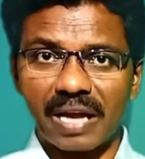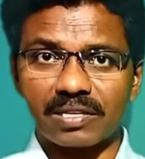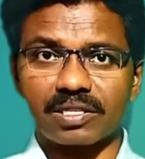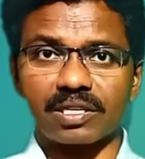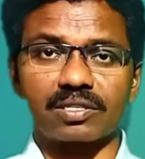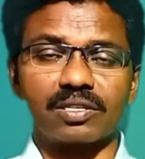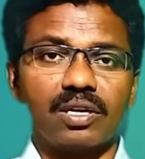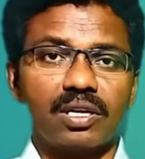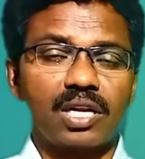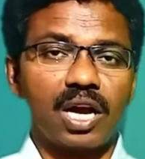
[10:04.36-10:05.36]
past tense.
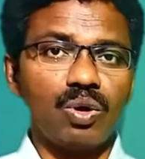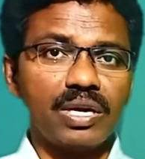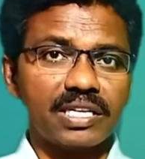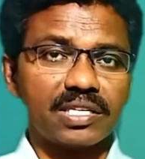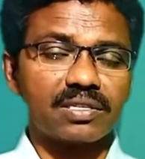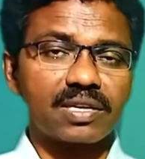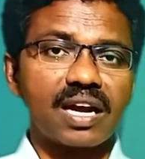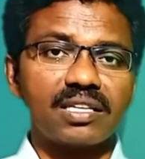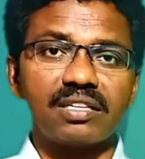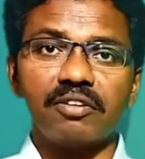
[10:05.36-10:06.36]
Now let us
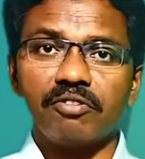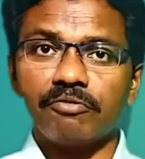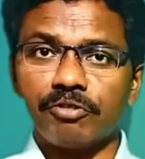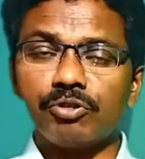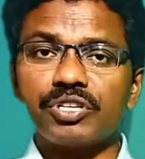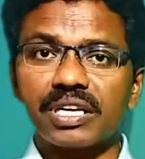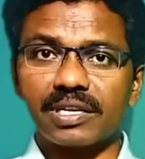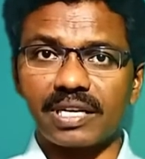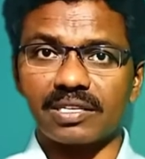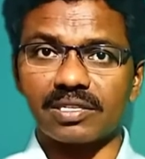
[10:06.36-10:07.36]
start the
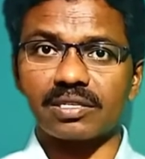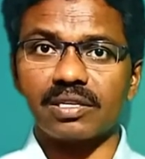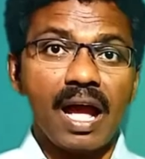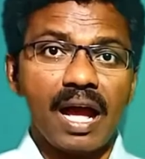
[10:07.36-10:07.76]
future tense.